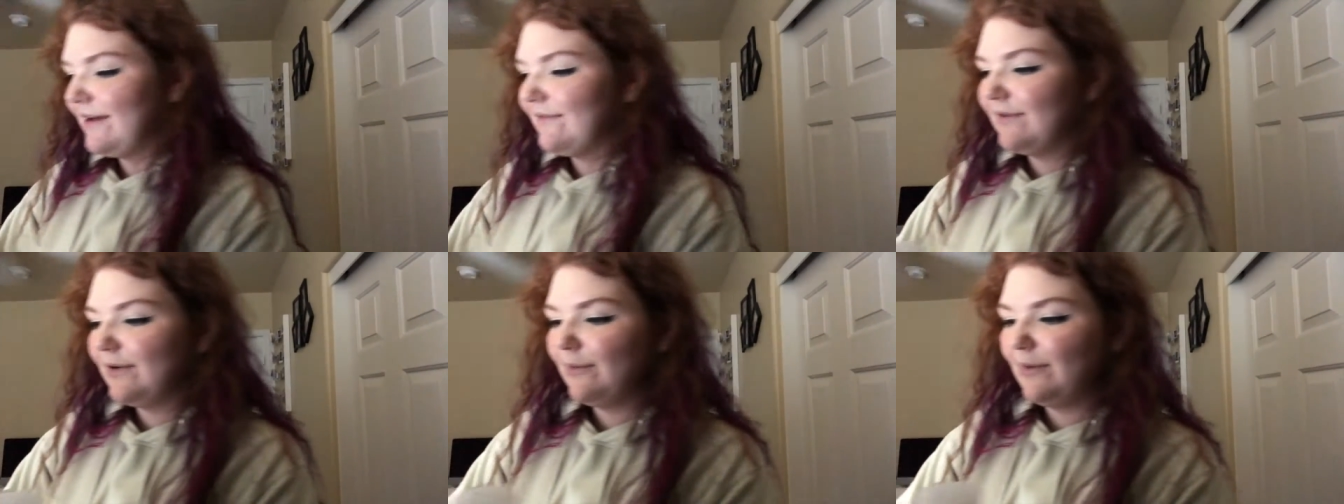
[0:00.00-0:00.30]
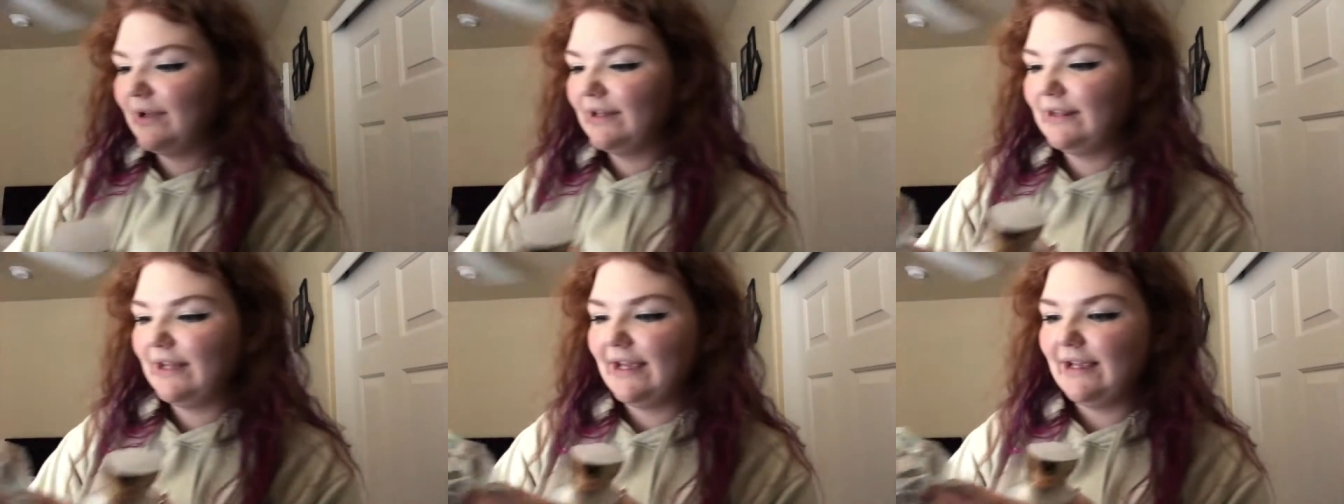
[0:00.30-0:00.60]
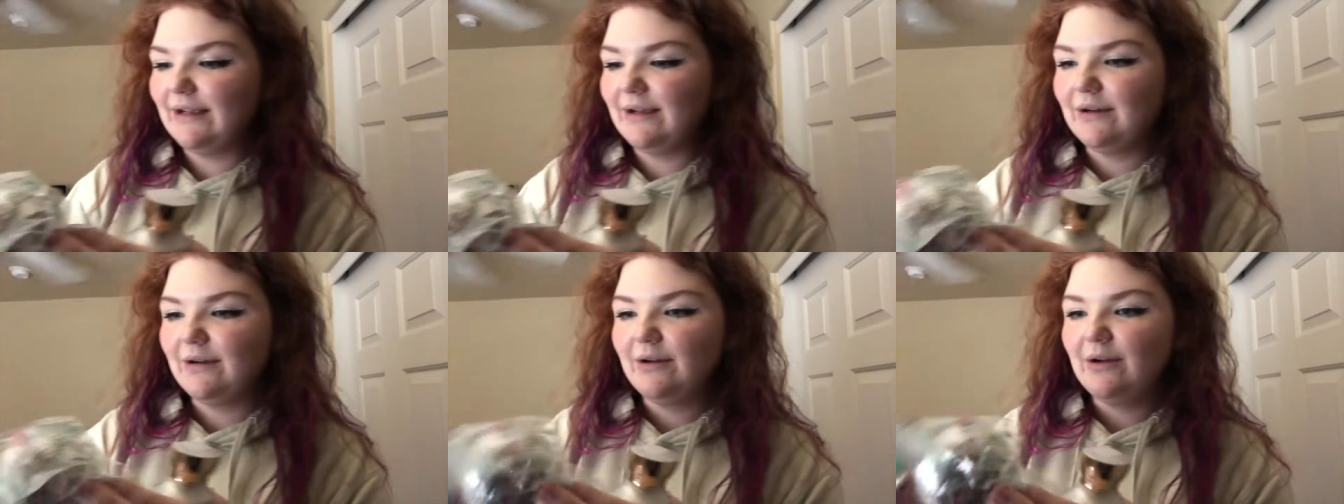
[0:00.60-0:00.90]
everyone,
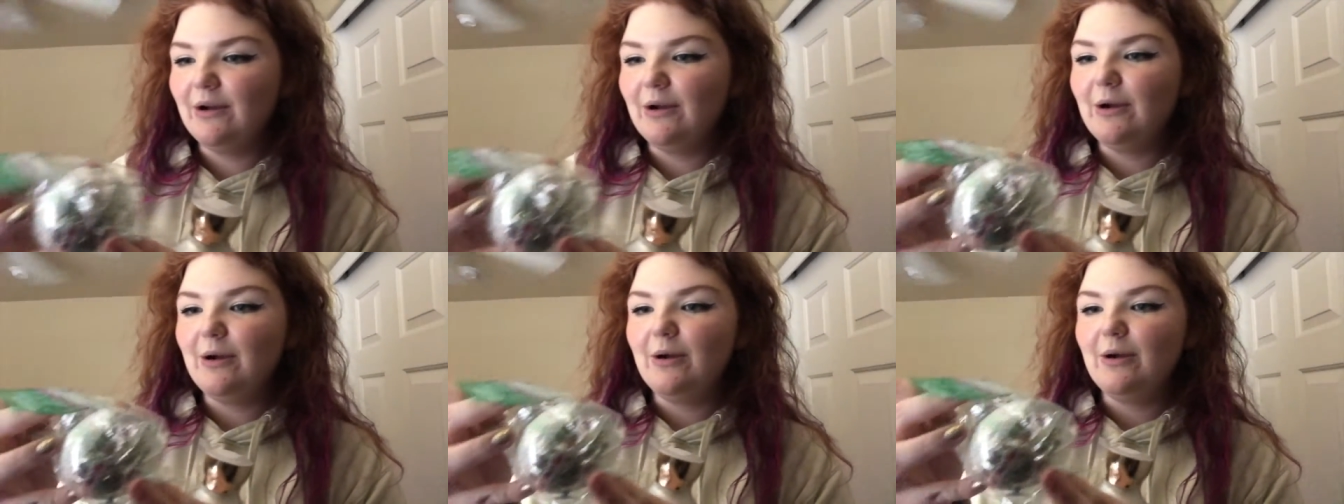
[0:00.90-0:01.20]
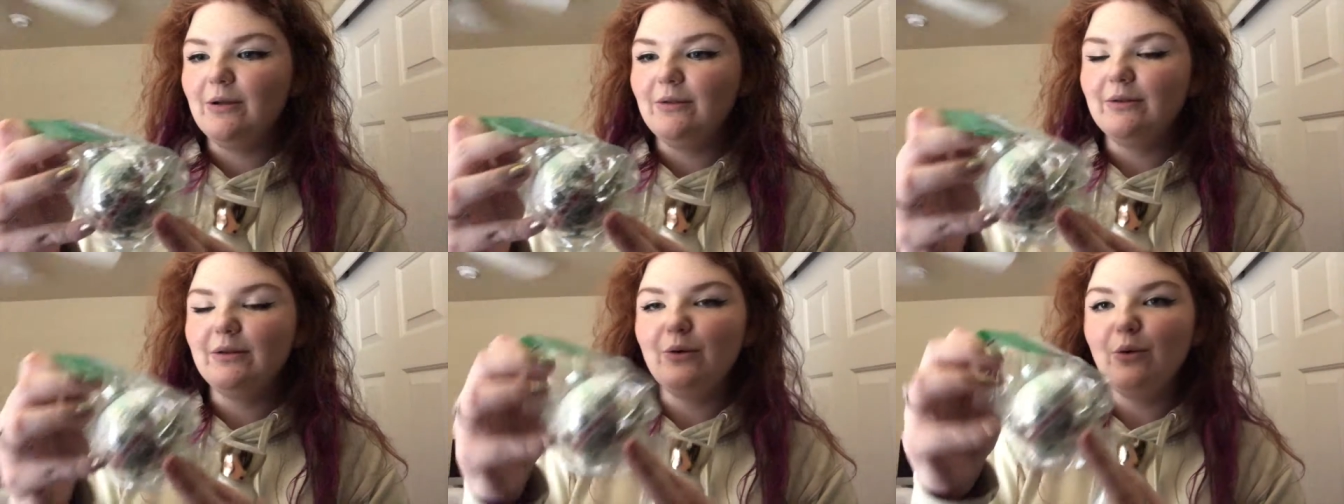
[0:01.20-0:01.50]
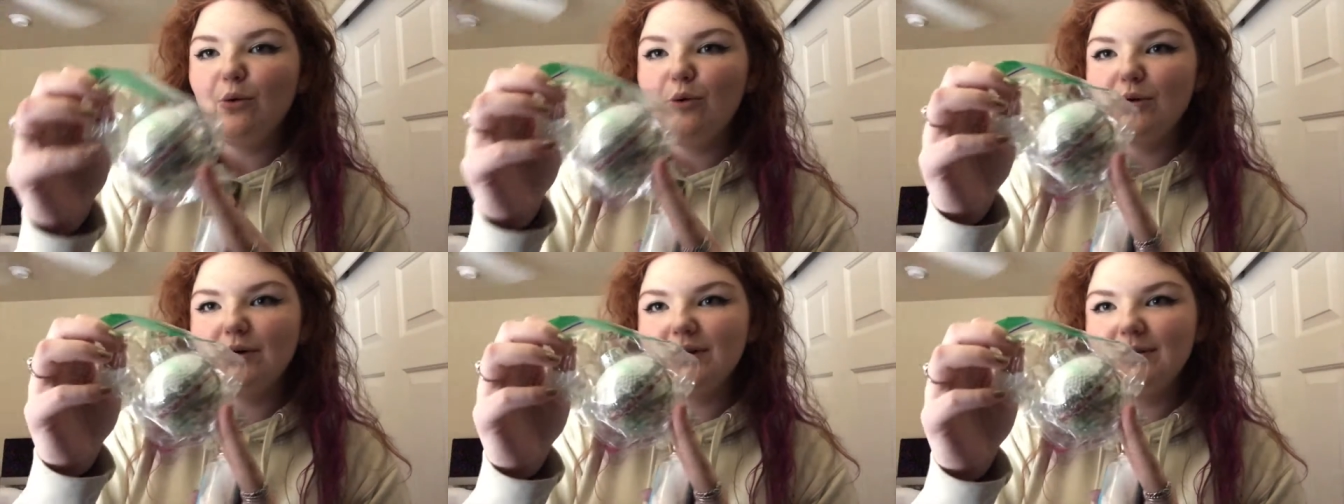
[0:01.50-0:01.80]
like,
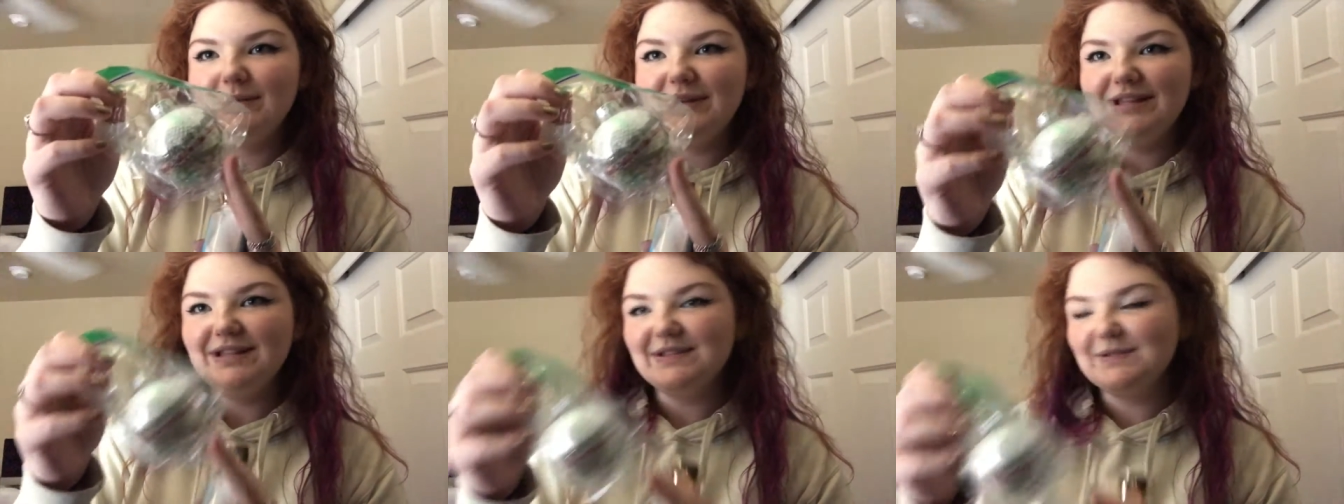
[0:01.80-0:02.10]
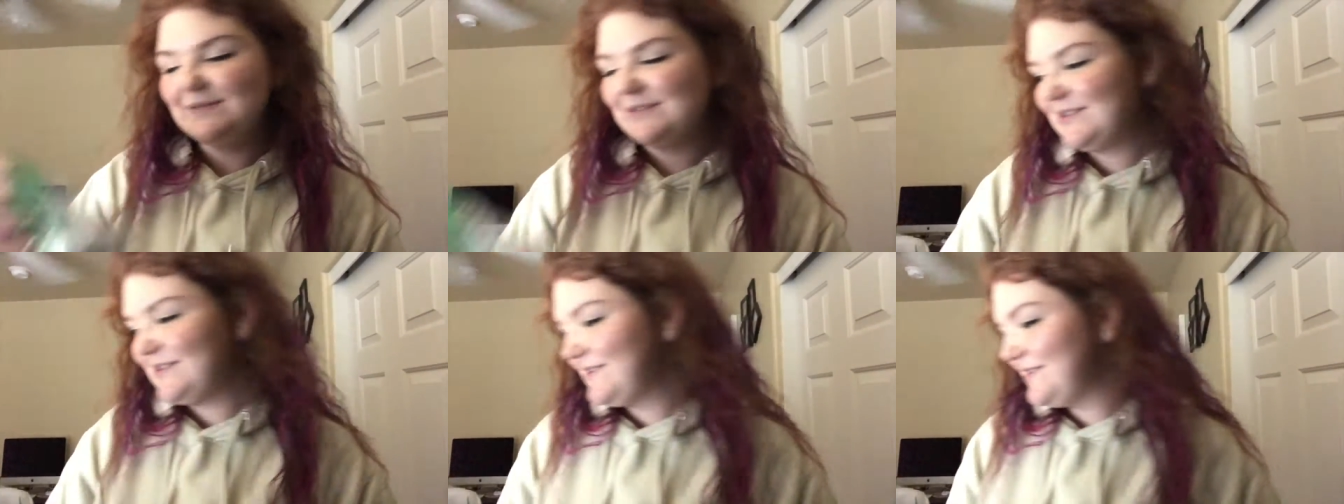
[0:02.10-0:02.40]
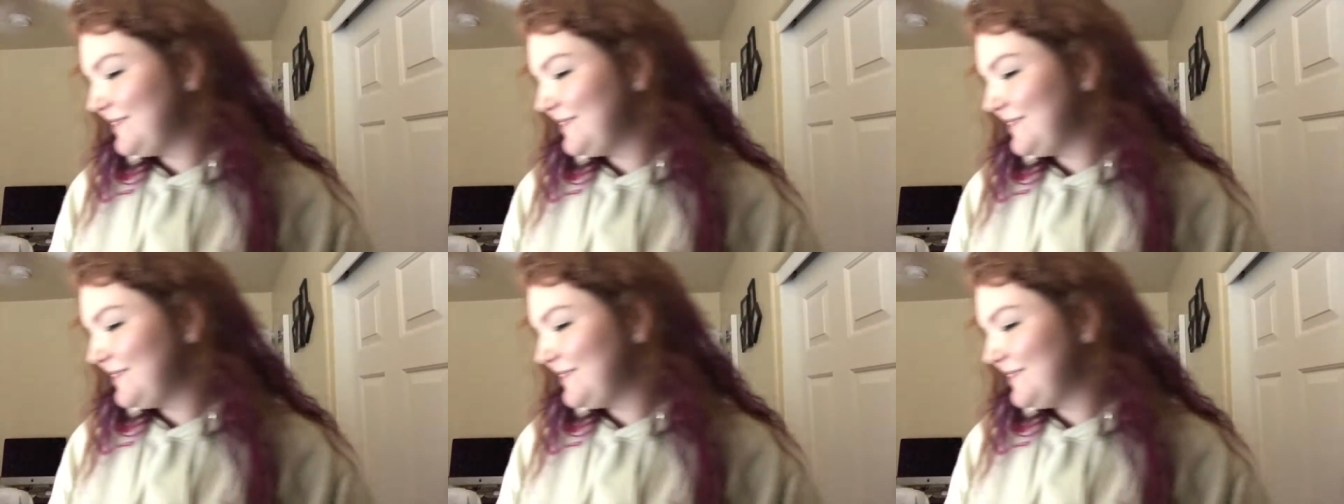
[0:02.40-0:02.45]
little ornaments, which is